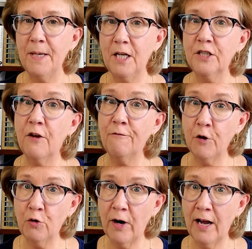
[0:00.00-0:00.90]
because a
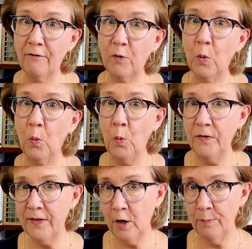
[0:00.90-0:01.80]
photograph
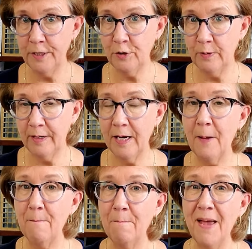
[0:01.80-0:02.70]
with that obituary
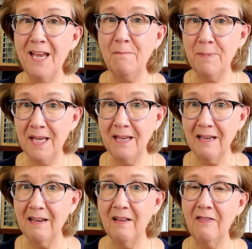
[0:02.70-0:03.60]
may
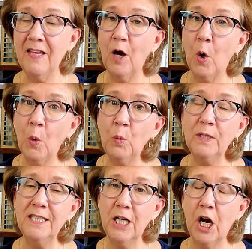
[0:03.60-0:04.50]
be the
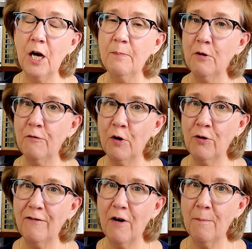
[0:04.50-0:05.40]
only time their
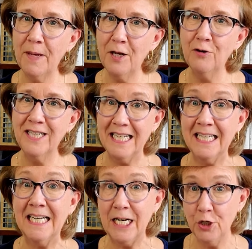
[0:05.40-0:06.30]
photograph appeared
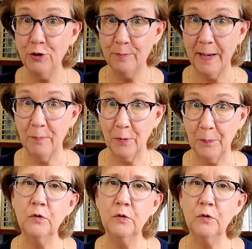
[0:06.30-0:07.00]
in a newspaper.